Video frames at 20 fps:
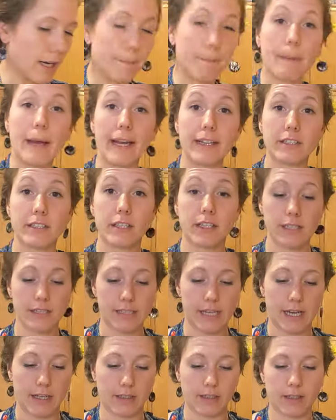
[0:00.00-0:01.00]
come back to the
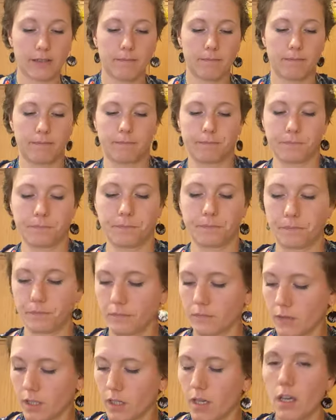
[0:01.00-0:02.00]
salad.
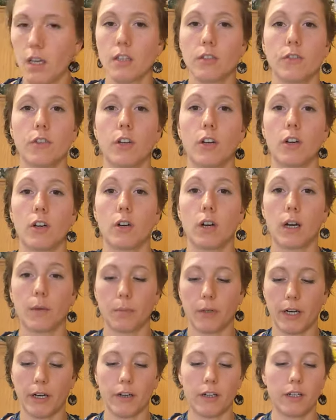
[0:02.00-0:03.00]
So
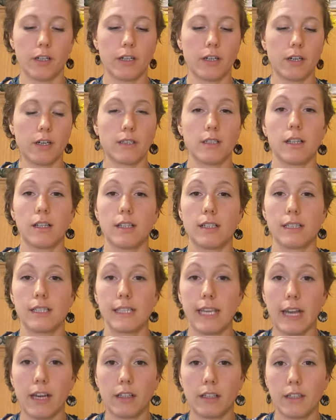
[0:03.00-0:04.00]
prior
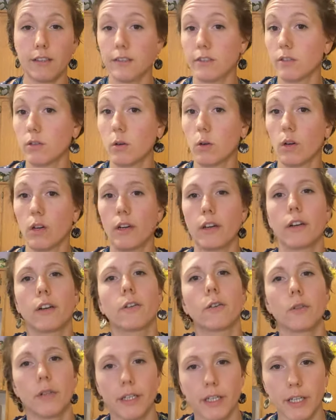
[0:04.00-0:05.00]
scallions or
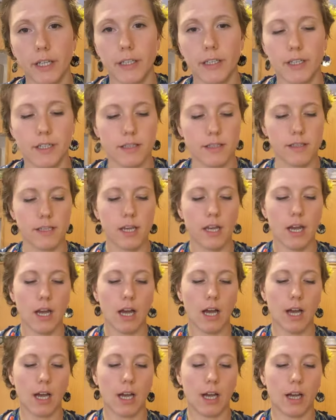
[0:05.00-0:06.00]
green onions,
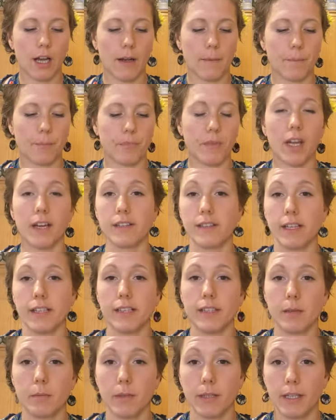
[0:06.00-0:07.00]
um, I
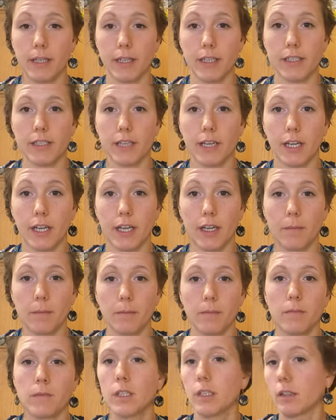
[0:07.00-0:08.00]
sliced them ahead of
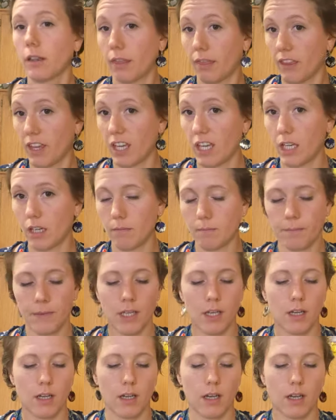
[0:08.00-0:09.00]
time, thin.
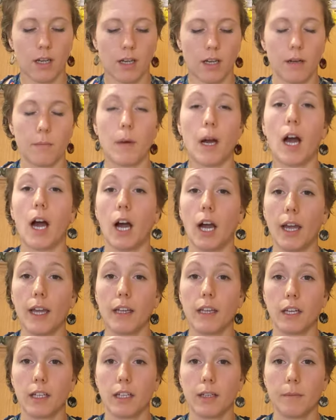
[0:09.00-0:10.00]
Um,
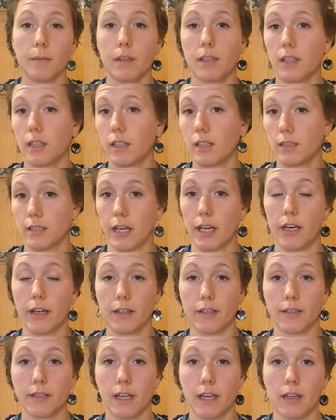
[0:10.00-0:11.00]
I cut up the
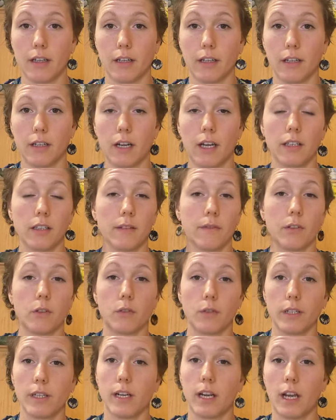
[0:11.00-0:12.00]
entire scallion. I love the
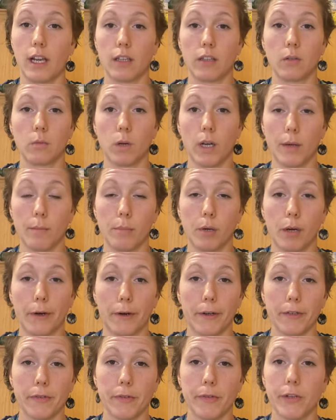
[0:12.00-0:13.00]
green and the white
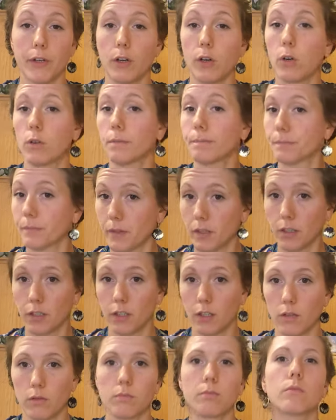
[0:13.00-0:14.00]
part, so you
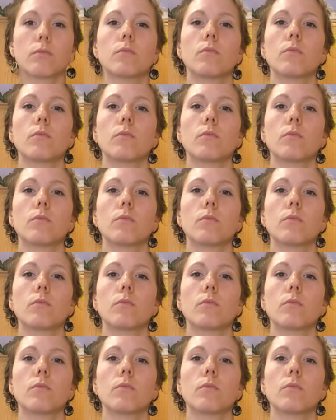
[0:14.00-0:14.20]
know,